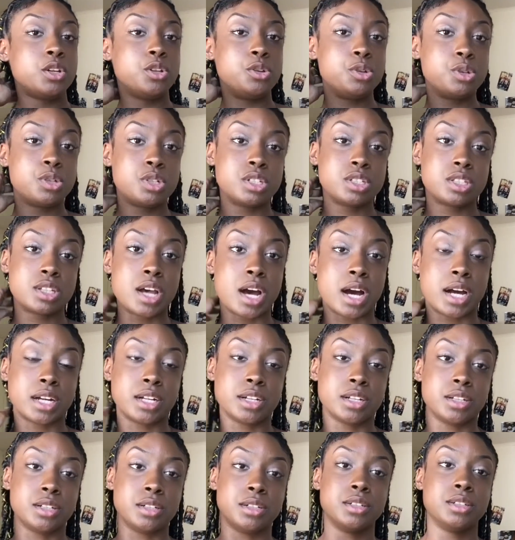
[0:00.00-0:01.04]
you just
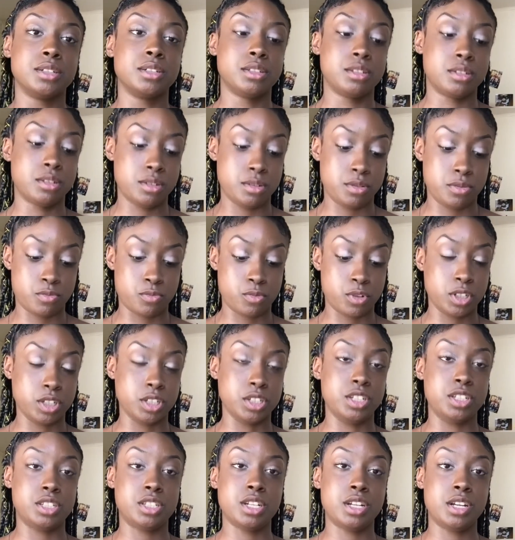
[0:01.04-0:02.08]
gotta
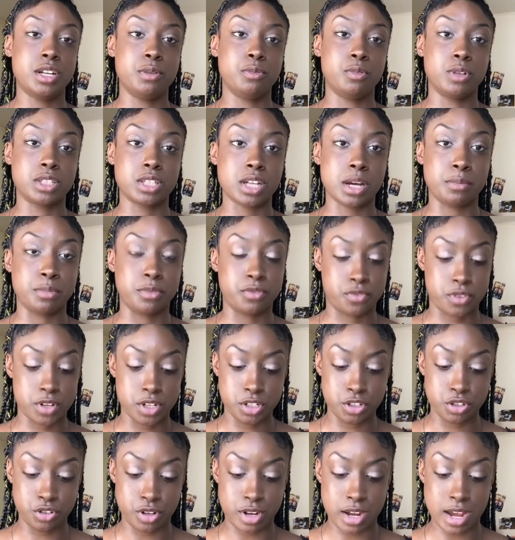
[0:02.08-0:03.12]
really see what type of
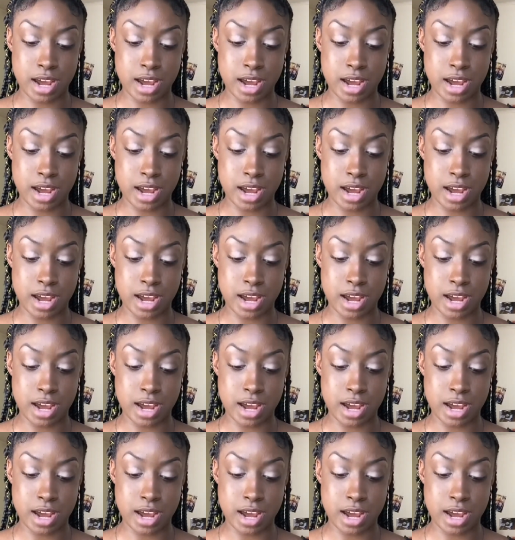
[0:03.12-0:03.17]
friends you